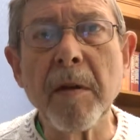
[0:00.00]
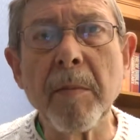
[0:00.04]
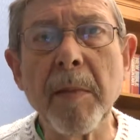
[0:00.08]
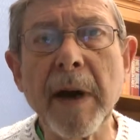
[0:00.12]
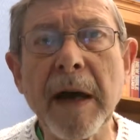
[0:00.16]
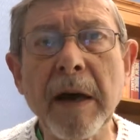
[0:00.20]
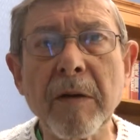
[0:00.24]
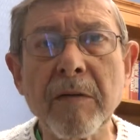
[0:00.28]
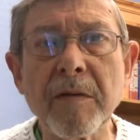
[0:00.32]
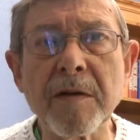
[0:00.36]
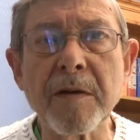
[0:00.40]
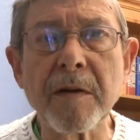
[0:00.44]

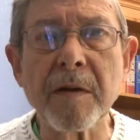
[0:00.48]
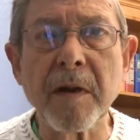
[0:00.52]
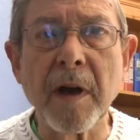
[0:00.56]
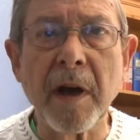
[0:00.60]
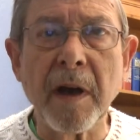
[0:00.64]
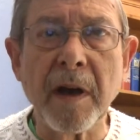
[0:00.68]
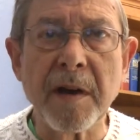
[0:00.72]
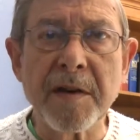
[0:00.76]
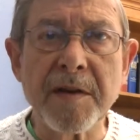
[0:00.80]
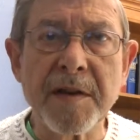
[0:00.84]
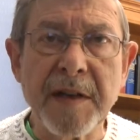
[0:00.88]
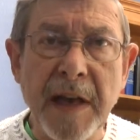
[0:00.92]

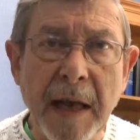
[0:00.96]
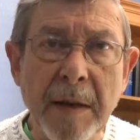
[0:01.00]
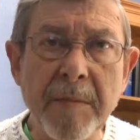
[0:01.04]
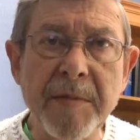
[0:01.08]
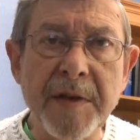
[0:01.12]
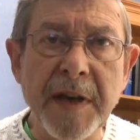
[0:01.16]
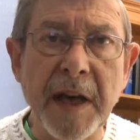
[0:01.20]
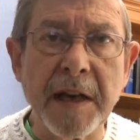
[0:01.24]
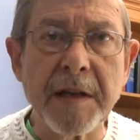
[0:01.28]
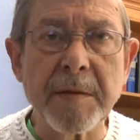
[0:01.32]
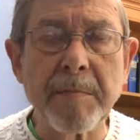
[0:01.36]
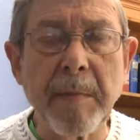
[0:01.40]
about
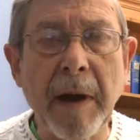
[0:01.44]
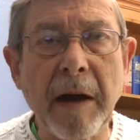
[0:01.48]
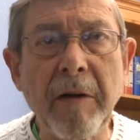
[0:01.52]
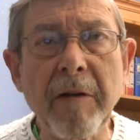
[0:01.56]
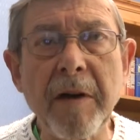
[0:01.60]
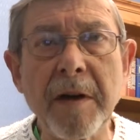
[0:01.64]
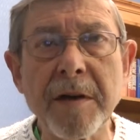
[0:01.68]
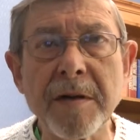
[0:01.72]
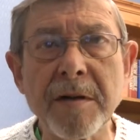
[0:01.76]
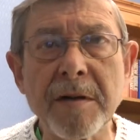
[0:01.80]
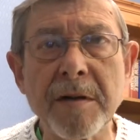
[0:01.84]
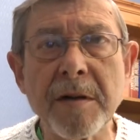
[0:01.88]
same-sex
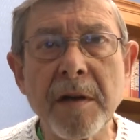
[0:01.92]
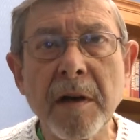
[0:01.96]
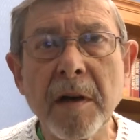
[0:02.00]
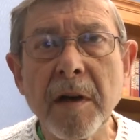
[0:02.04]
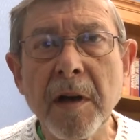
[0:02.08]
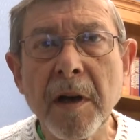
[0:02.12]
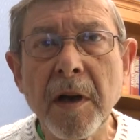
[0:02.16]
marriage